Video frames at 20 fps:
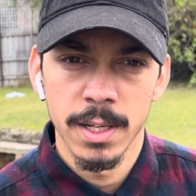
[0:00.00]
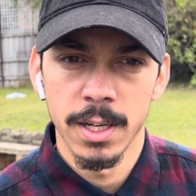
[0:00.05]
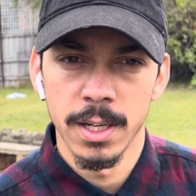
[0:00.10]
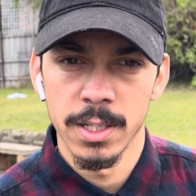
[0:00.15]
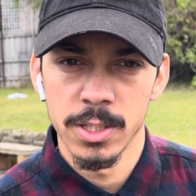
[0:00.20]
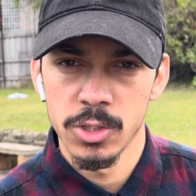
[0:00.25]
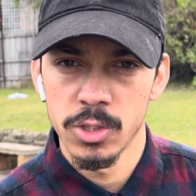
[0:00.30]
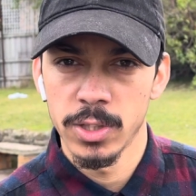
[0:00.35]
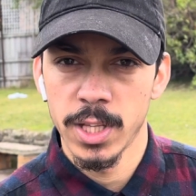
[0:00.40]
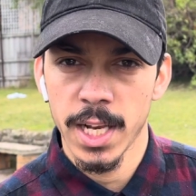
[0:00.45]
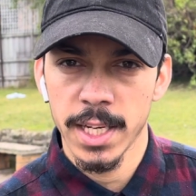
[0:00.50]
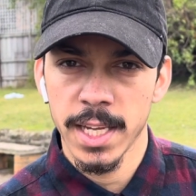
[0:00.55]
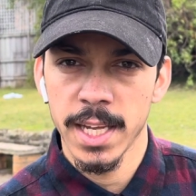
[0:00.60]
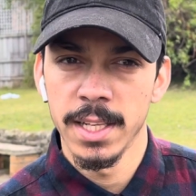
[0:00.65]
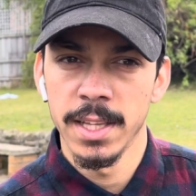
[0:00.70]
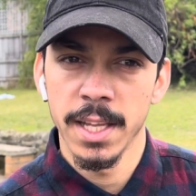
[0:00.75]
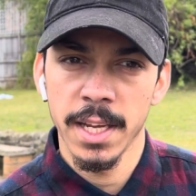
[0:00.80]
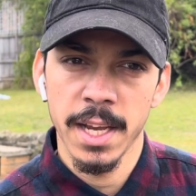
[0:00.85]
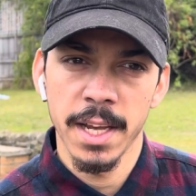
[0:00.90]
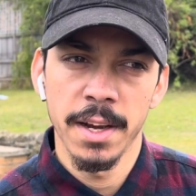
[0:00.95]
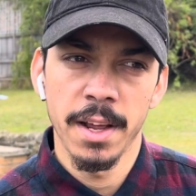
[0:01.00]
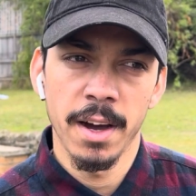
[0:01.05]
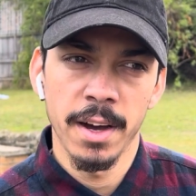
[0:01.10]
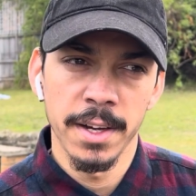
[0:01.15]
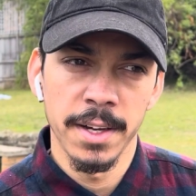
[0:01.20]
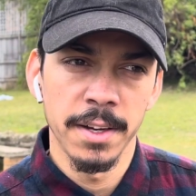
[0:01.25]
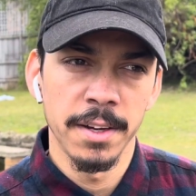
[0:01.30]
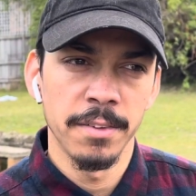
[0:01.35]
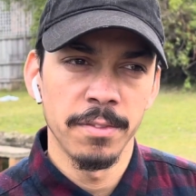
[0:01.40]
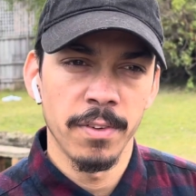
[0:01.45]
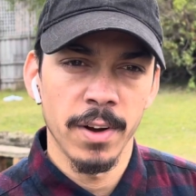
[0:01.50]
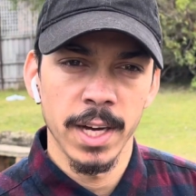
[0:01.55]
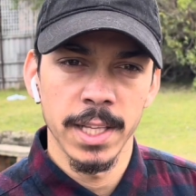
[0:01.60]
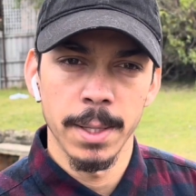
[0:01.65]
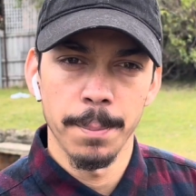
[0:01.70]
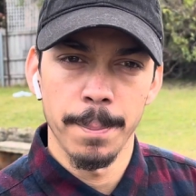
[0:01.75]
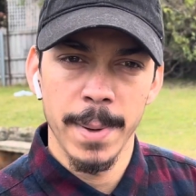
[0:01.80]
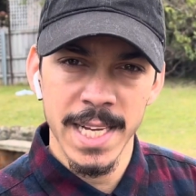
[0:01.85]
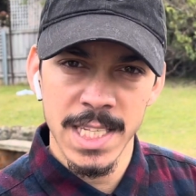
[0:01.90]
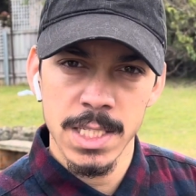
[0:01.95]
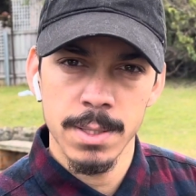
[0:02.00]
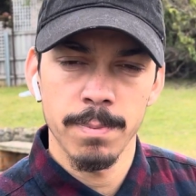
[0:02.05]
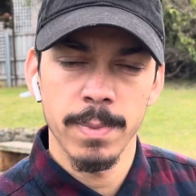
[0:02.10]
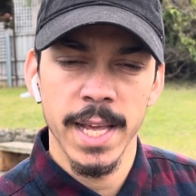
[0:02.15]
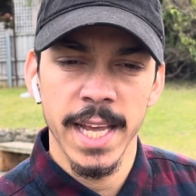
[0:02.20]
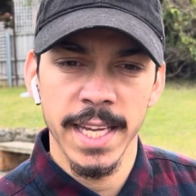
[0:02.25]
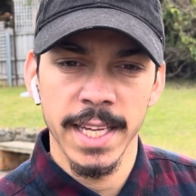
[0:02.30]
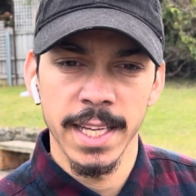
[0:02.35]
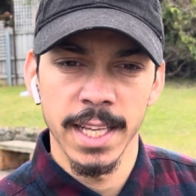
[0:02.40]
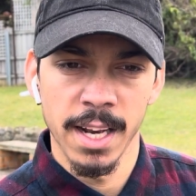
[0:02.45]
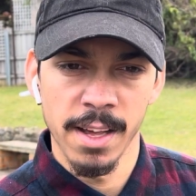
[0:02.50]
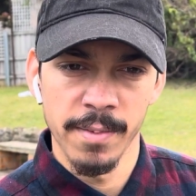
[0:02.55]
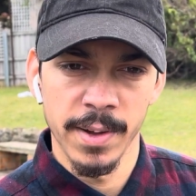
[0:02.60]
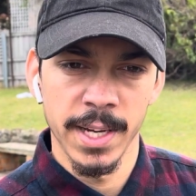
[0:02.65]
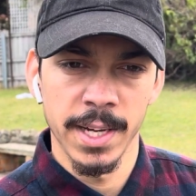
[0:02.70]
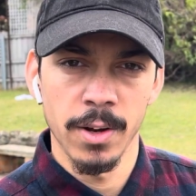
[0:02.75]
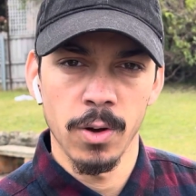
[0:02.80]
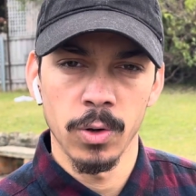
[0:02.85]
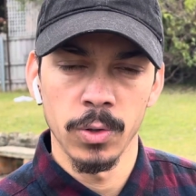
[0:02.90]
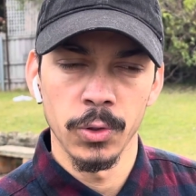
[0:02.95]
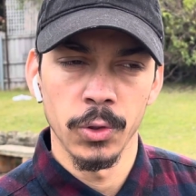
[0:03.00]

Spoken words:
so that they can identify the best playing 11 on